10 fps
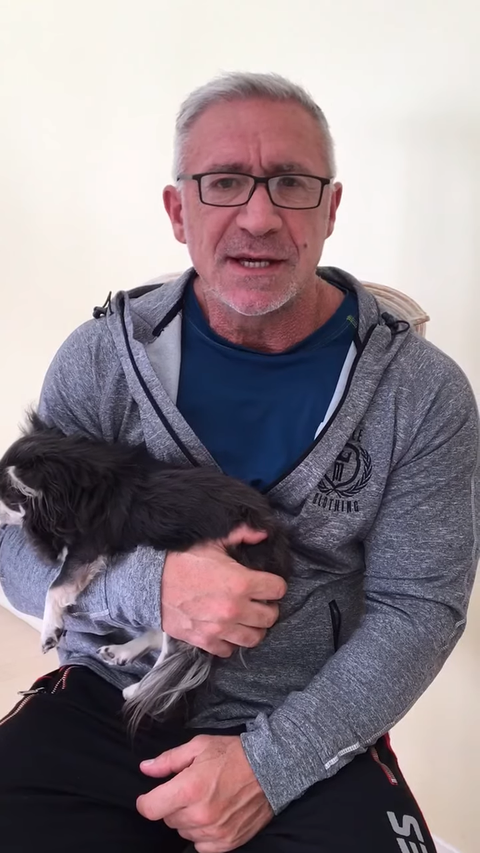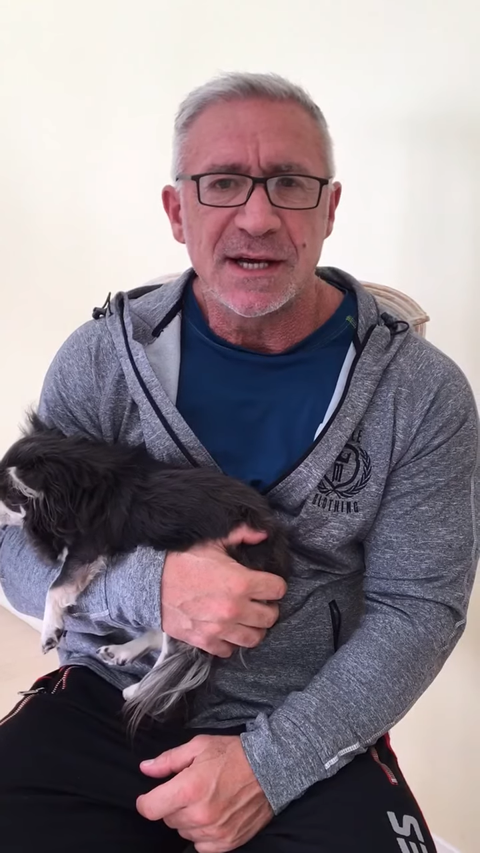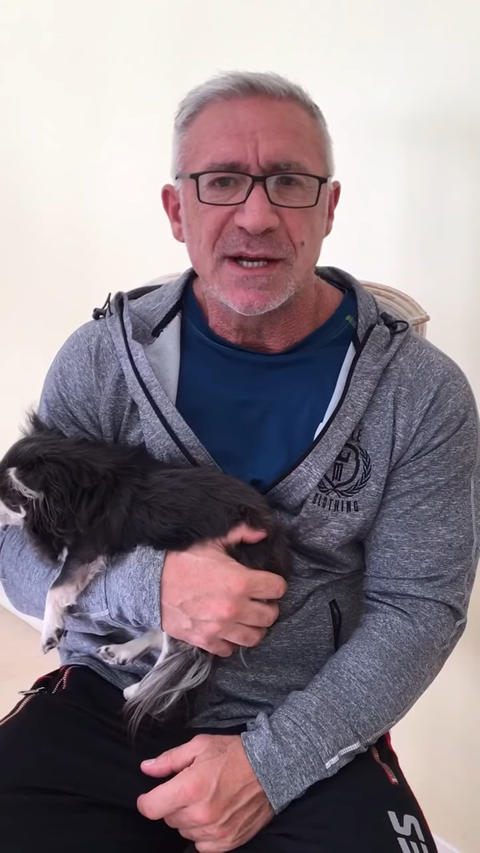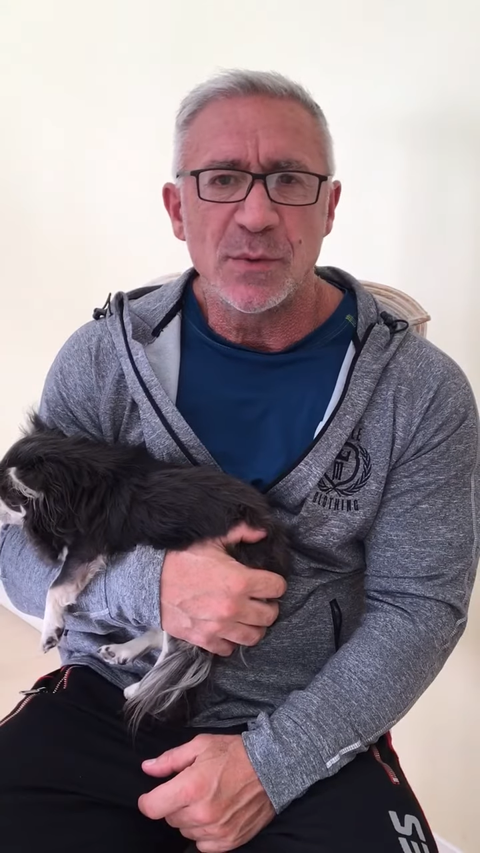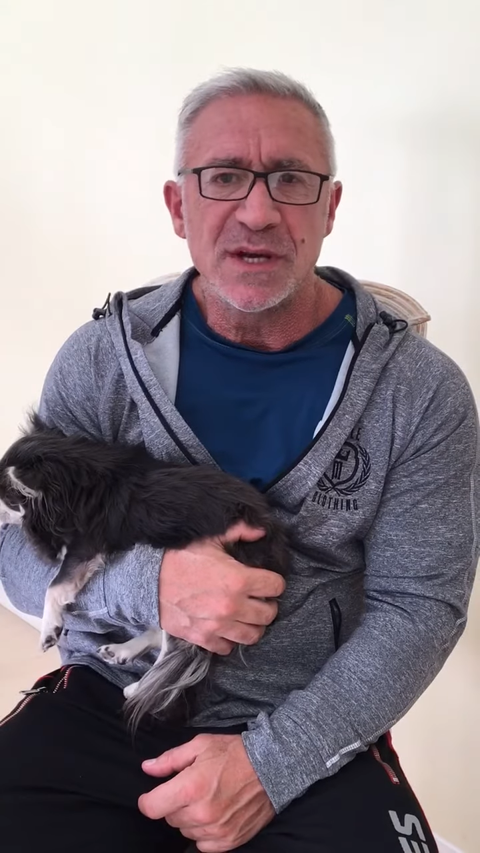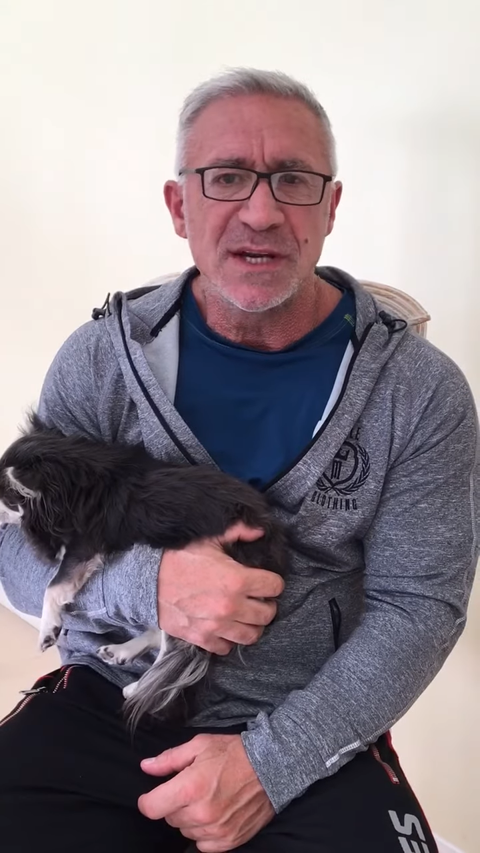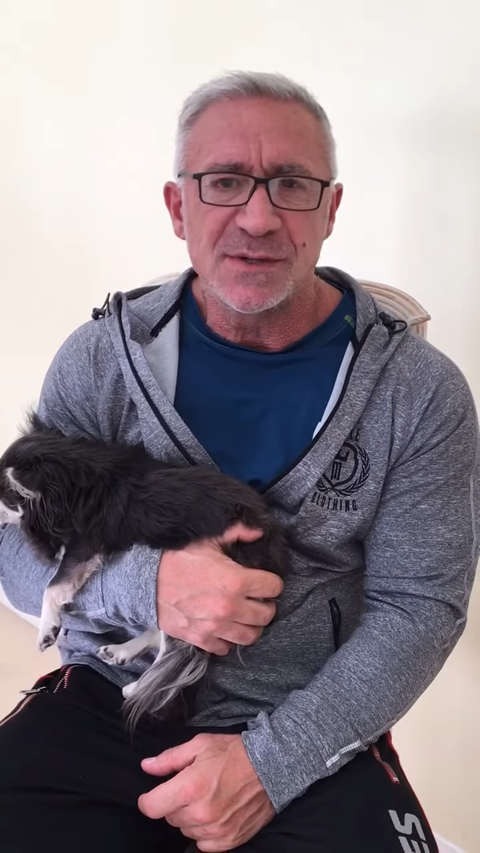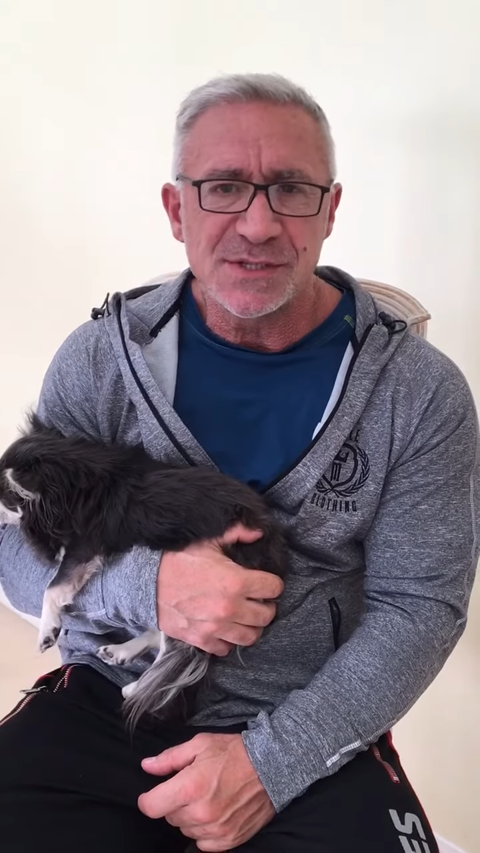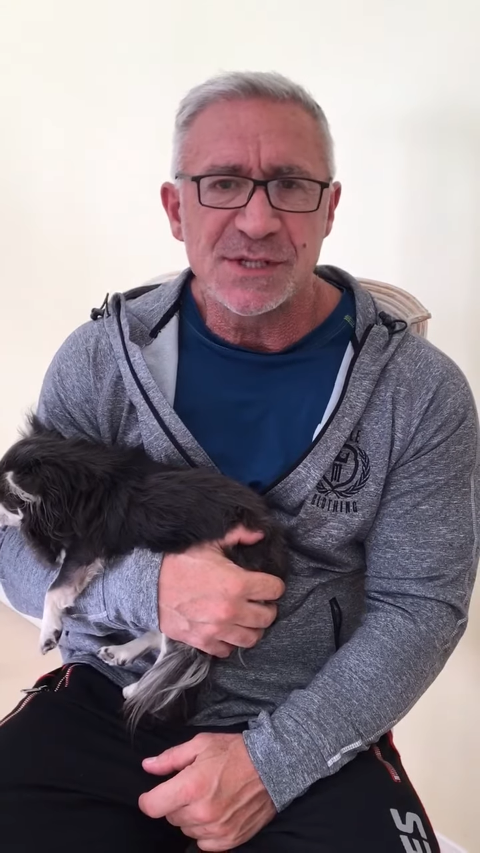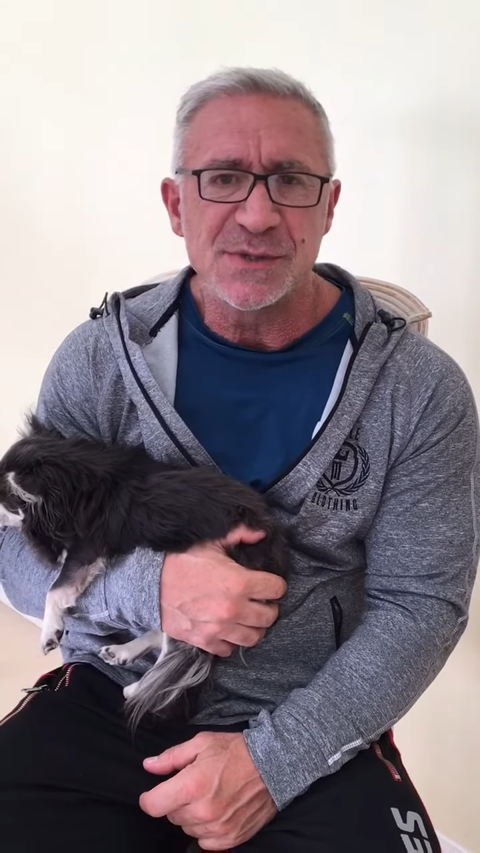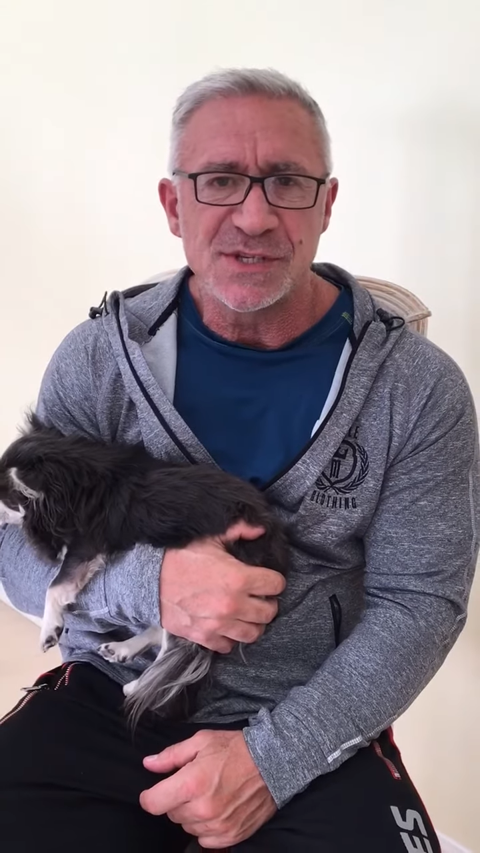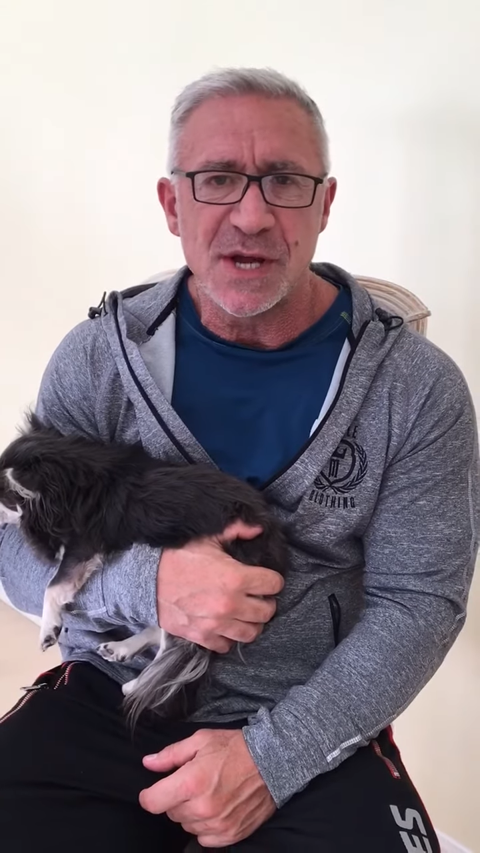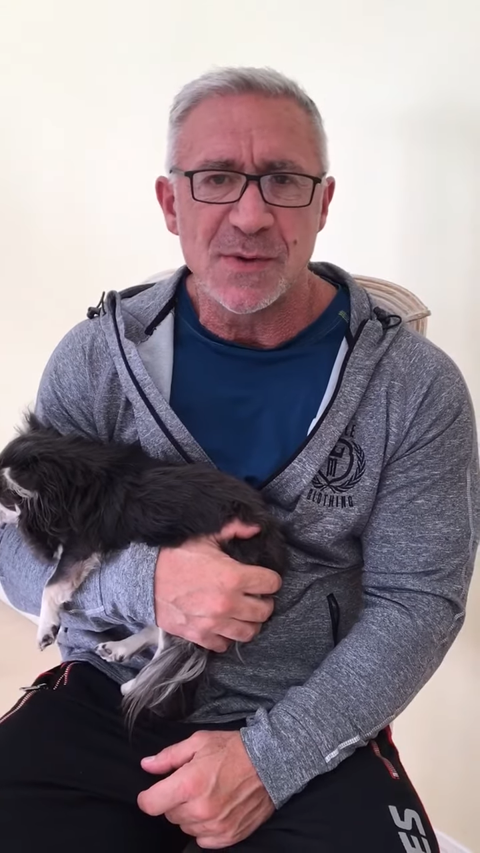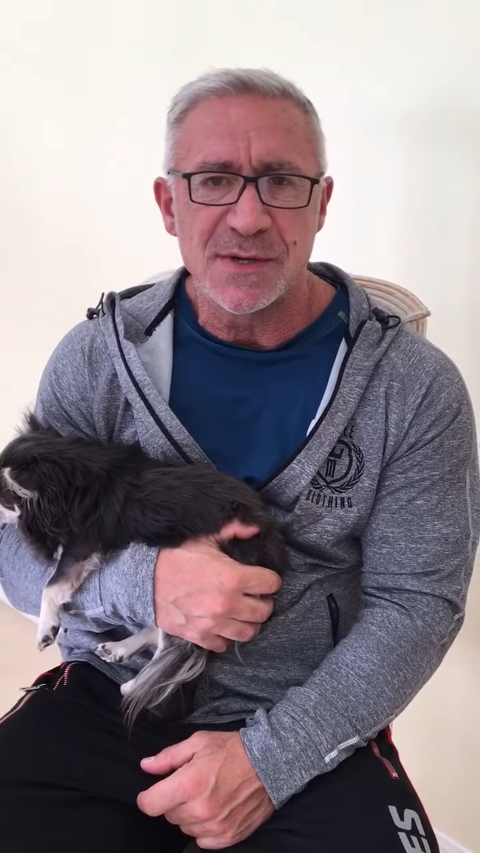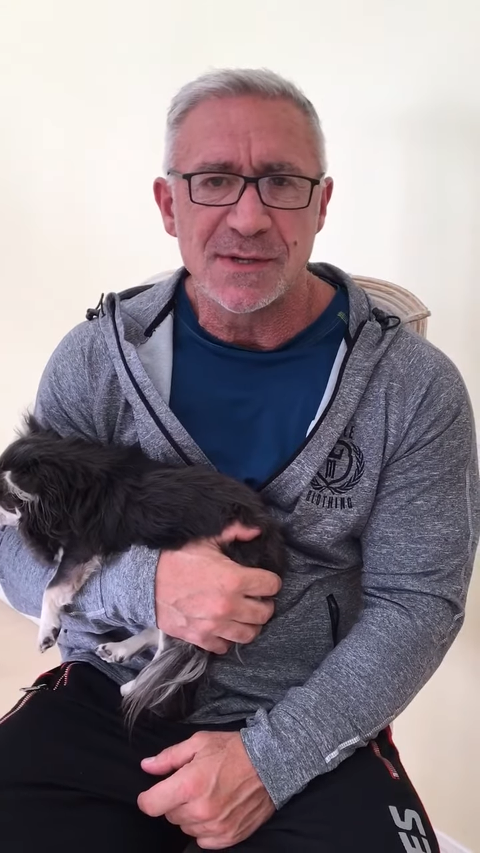and I want to lose 2
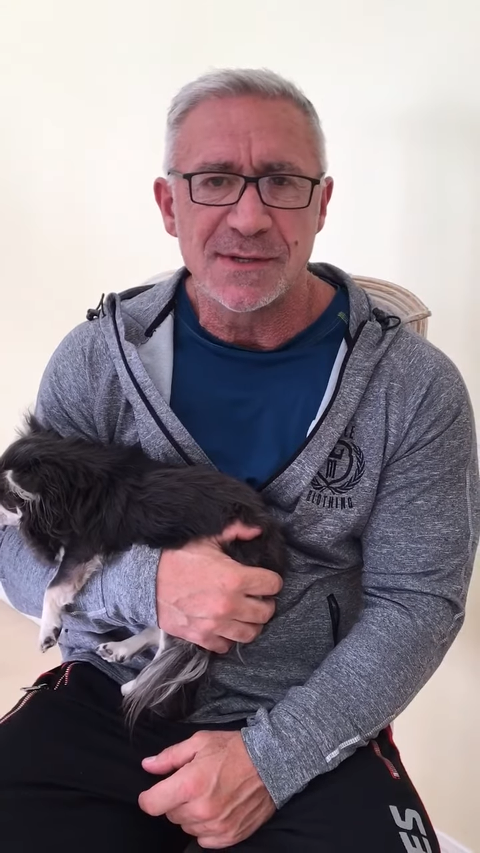stone.